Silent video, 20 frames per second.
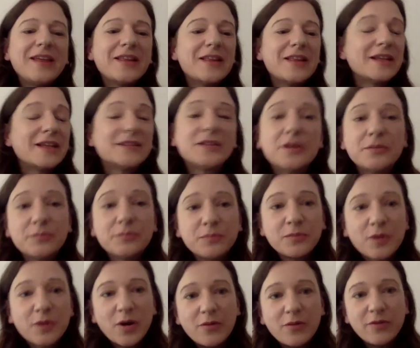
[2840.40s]
that's a
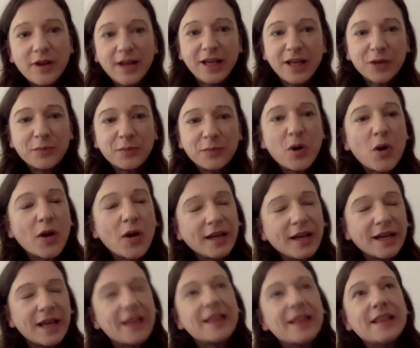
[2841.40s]
really good
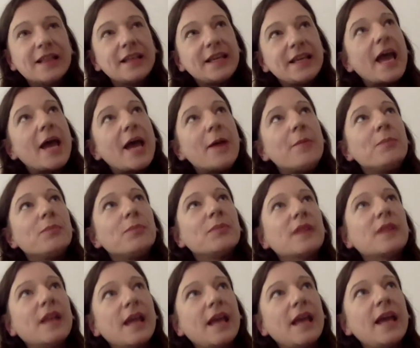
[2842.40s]
point. And yeah,
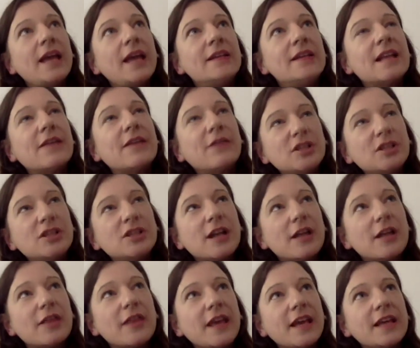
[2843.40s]
it is an evolution.
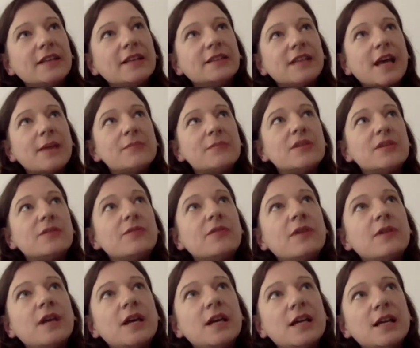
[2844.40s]
I think in terms of,
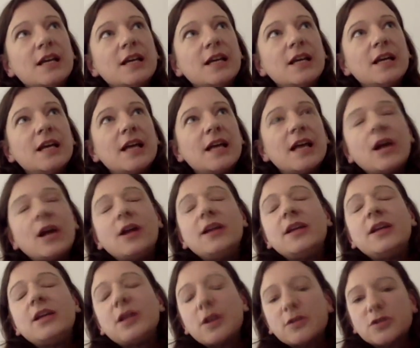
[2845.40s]

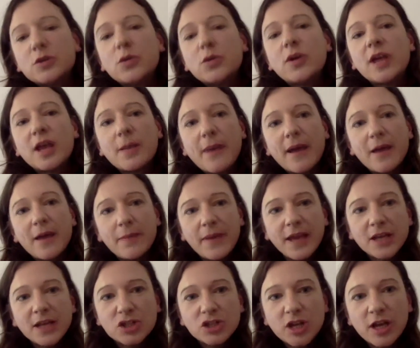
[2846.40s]
you know, talking about it
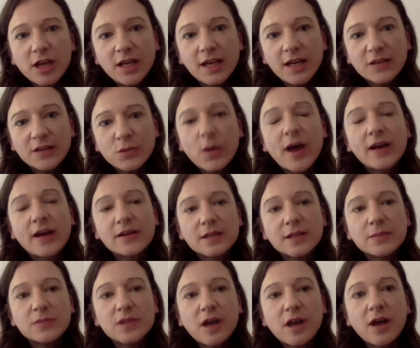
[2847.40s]
being a journey as well,
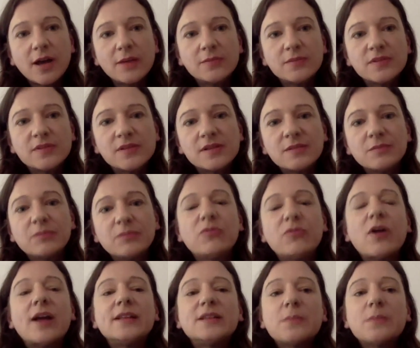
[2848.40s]
sometimes
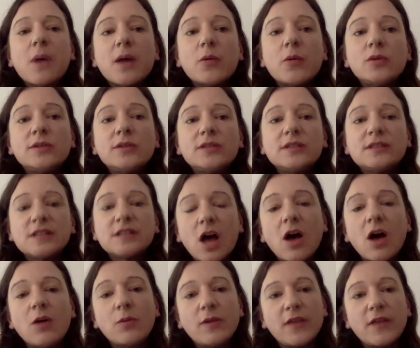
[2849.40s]
brands might want to
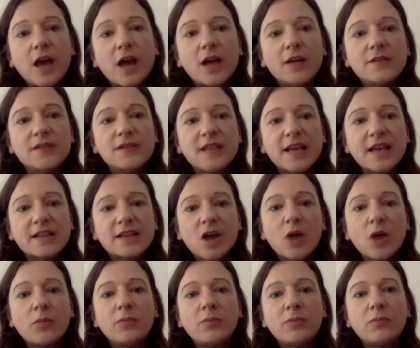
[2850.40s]
start with a kind of
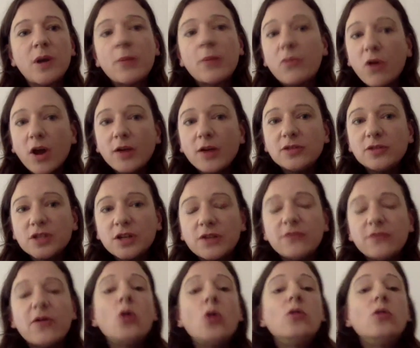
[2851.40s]
CSR approach and
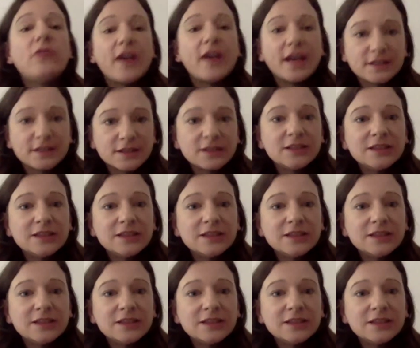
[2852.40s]
evolve it,